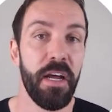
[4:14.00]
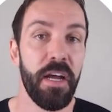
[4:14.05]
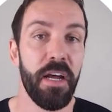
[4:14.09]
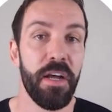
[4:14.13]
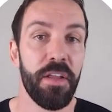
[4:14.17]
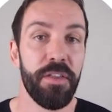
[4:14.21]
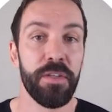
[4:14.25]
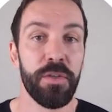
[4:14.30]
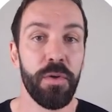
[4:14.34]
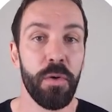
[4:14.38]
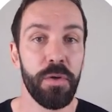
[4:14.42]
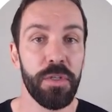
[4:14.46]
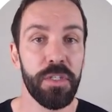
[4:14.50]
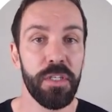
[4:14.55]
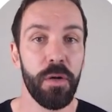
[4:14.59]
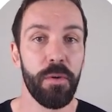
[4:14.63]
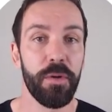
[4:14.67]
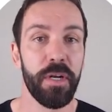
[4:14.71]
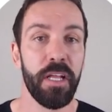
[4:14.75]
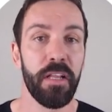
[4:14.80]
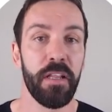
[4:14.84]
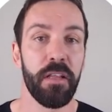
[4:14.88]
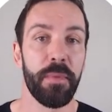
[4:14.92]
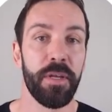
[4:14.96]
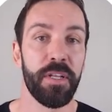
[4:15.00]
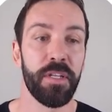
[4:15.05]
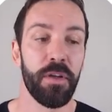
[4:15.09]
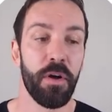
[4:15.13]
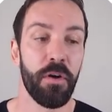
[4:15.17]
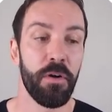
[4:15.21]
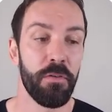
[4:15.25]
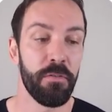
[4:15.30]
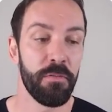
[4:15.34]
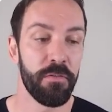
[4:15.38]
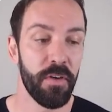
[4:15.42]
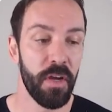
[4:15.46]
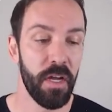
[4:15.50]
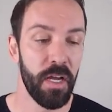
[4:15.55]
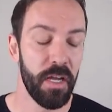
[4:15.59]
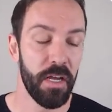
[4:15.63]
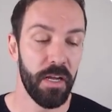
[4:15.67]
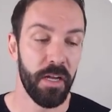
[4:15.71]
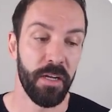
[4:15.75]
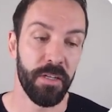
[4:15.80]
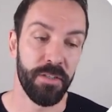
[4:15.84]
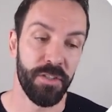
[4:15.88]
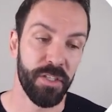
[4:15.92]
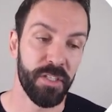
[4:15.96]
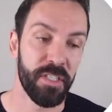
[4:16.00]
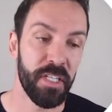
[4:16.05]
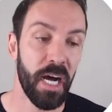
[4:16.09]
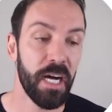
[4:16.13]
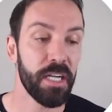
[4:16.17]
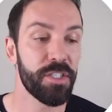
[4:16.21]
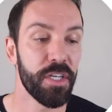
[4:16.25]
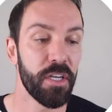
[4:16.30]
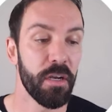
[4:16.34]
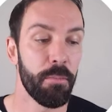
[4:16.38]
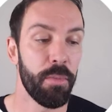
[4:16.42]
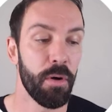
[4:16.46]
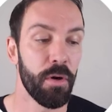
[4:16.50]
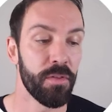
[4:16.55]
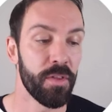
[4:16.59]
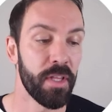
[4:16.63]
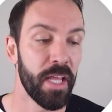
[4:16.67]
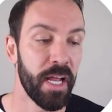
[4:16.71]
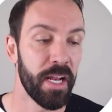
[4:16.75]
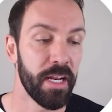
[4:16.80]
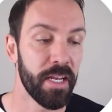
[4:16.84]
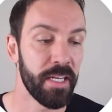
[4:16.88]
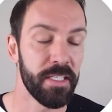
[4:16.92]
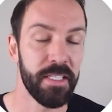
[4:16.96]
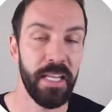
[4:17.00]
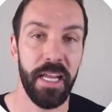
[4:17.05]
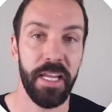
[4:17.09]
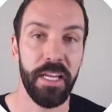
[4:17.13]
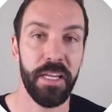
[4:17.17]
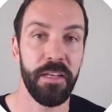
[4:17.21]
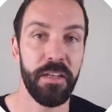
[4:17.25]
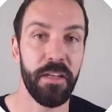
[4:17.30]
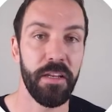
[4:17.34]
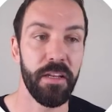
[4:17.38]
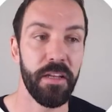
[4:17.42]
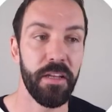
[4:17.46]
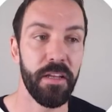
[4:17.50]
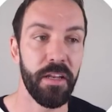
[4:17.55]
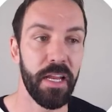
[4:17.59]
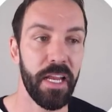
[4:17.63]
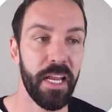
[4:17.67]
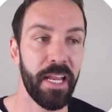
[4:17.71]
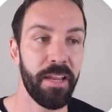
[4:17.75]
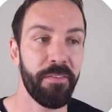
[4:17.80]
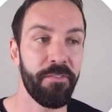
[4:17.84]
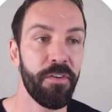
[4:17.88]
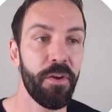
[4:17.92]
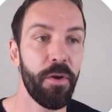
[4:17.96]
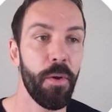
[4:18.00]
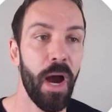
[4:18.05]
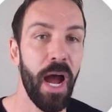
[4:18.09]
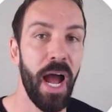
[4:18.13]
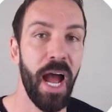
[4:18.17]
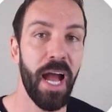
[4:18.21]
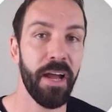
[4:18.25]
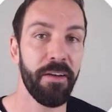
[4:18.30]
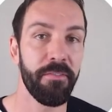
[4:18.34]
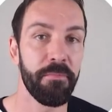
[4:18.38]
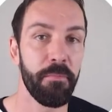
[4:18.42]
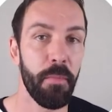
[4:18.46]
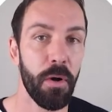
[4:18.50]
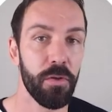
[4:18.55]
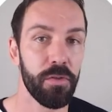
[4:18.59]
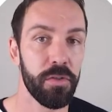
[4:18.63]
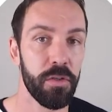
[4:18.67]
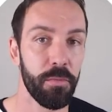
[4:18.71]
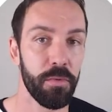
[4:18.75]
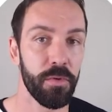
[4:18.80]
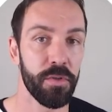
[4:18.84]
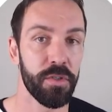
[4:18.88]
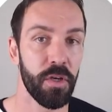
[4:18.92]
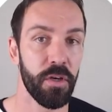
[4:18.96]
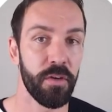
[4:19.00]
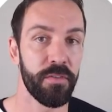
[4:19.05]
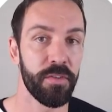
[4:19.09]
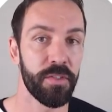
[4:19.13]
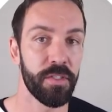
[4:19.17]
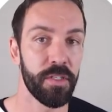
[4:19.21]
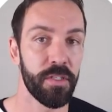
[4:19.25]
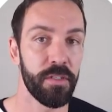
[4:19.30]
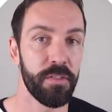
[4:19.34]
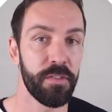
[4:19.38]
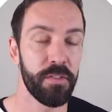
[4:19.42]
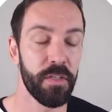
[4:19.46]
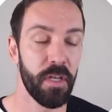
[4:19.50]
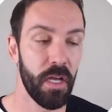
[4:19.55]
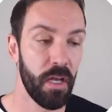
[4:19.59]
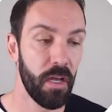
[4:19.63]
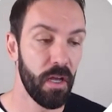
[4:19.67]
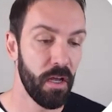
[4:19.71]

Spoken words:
There's also an element of just touching upon that, is that if you have multiple services,